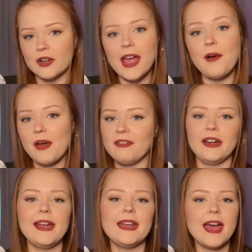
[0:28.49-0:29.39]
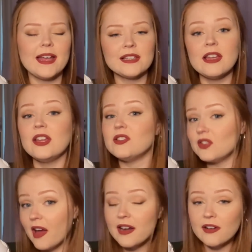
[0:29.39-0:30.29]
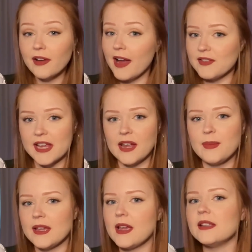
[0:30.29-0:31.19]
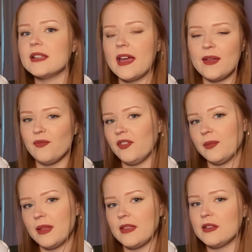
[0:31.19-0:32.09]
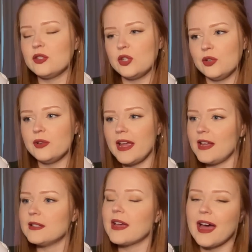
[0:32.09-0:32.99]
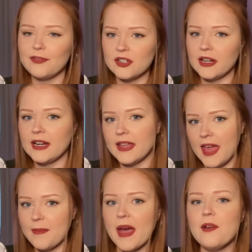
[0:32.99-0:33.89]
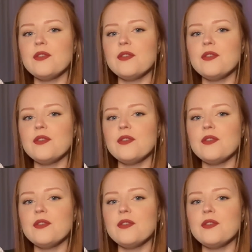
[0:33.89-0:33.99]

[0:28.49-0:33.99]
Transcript: However, it has not arrived yet because I am filming this 2 days after it came out.